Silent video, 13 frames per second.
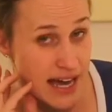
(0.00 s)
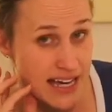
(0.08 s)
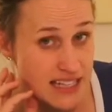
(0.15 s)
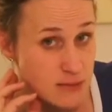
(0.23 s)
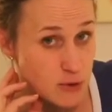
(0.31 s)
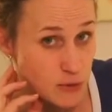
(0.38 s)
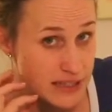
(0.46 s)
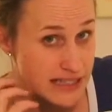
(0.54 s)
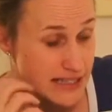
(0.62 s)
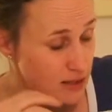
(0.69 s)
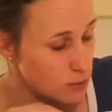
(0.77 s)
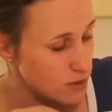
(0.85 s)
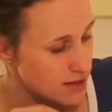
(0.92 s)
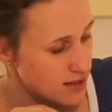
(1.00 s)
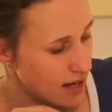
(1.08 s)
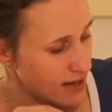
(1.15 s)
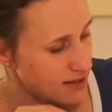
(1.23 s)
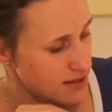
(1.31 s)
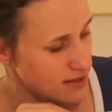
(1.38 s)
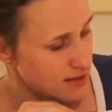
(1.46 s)
Ada Marie did what
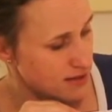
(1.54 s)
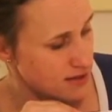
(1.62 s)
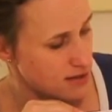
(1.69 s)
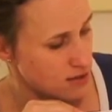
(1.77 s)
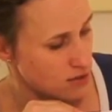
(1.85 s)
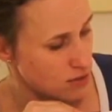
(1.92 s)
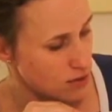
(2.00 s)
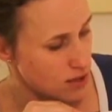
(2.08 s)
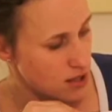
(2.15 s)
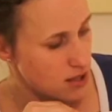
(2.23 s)
scientists do.